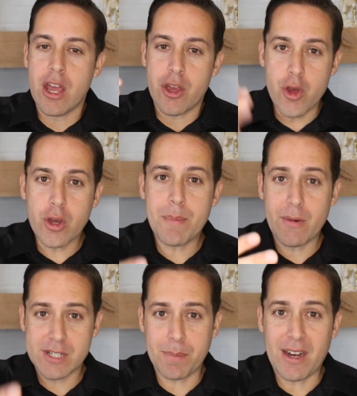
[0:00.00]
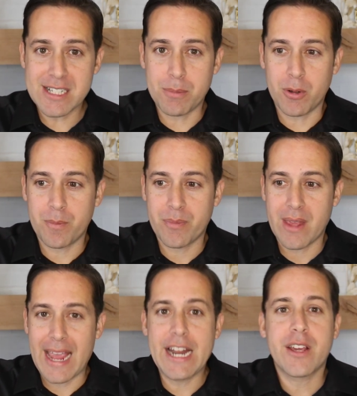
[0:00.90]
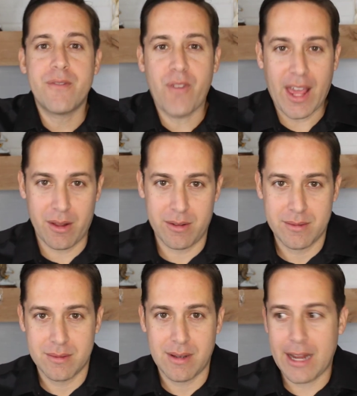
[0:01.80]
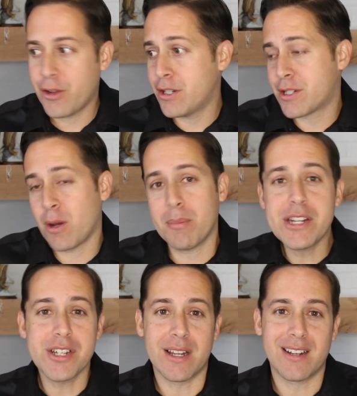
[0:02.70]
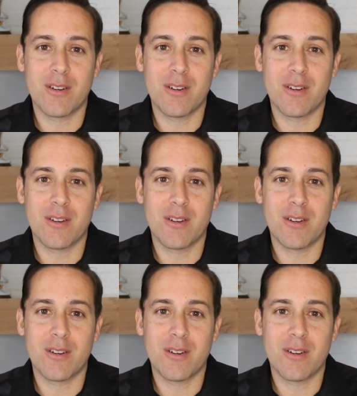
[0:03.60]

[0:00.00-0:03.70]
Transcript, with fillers: You could be responsible and it could fail, and you just don't mention it.